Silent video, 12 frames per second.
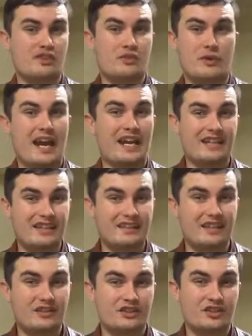to do
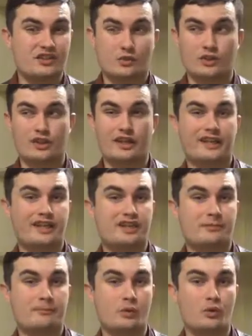anything of the sort, like
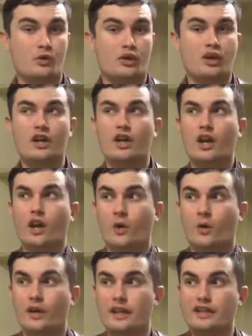explore
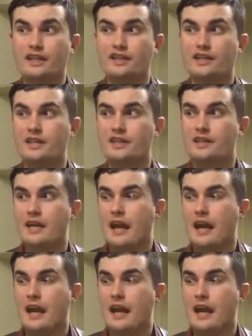or anything.